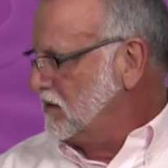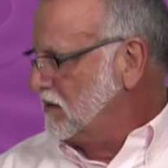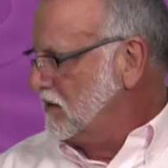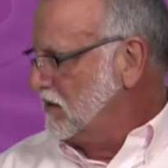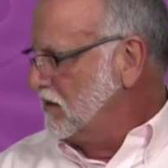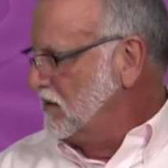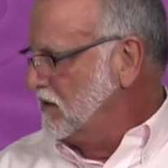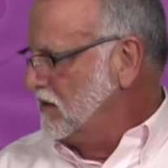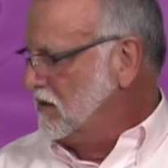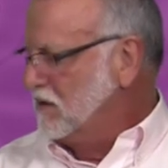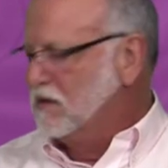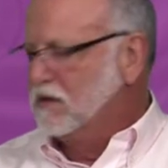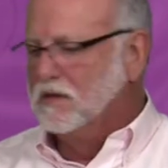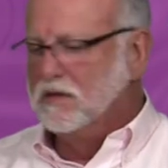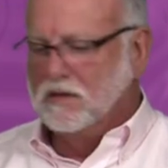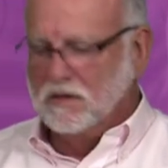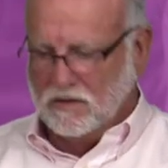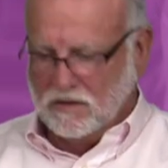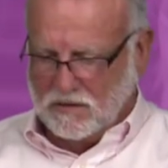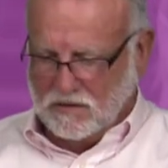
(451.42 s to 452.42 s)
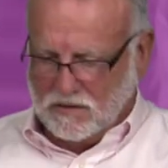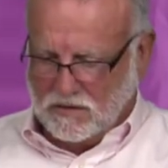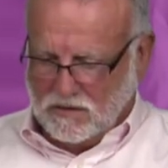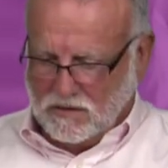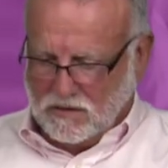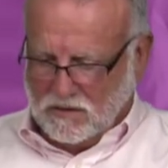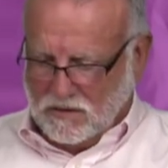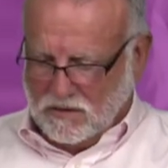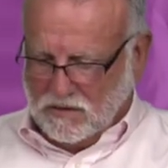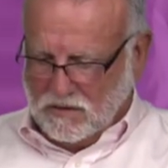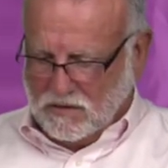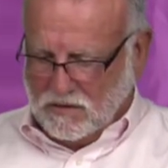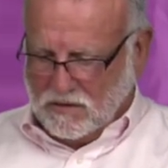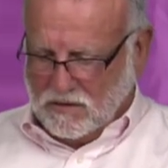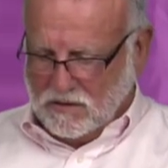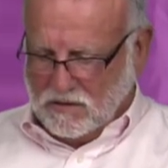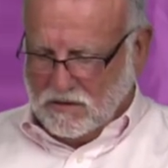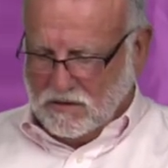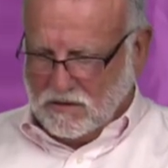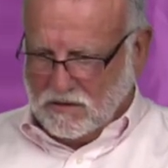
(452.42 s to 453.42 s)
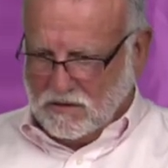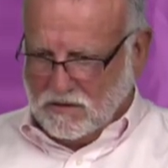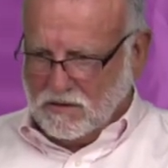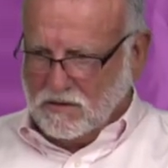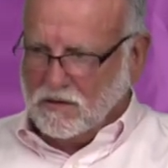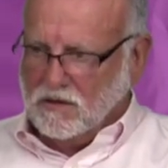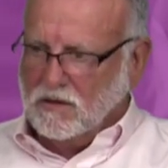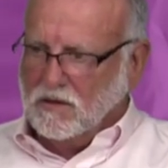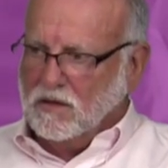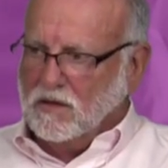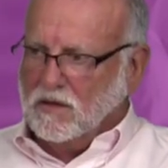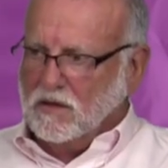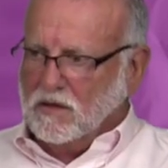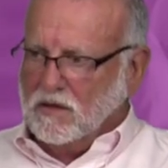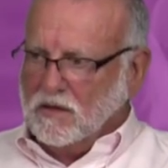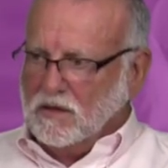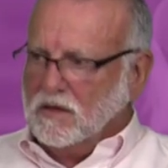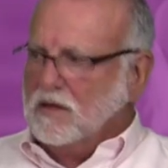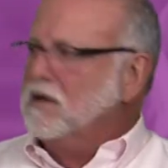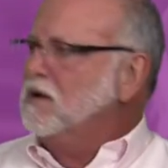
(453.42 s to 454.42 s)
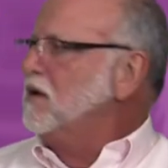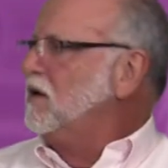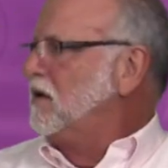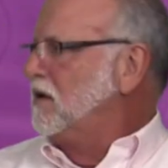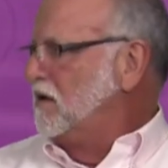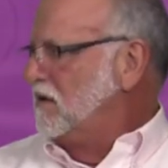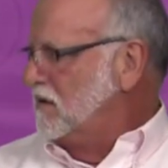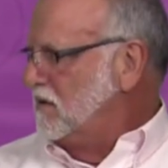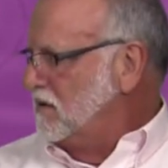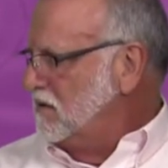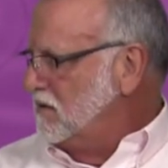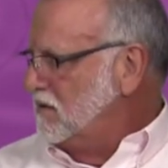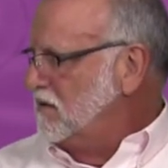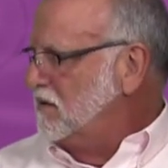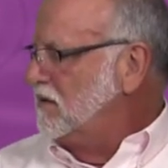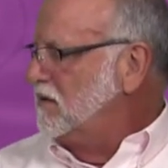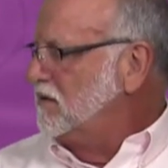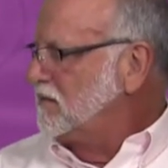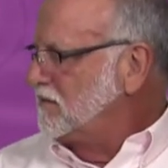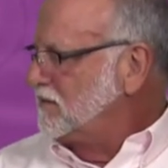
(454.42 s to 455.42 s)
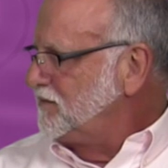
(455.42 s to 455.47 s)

The person shown says nothing.